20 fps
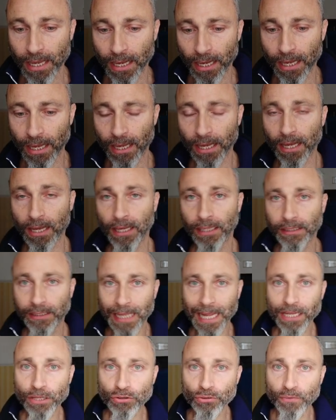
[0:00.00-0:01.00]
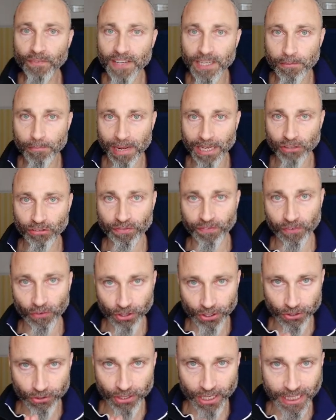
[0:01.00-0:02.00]
Uh, thank you very much
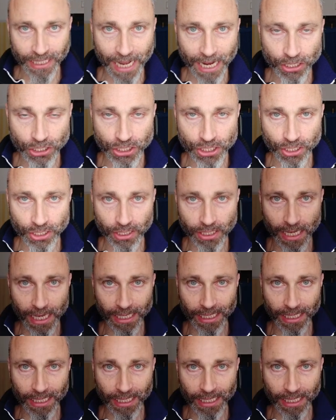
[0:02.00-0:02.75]
for your attention.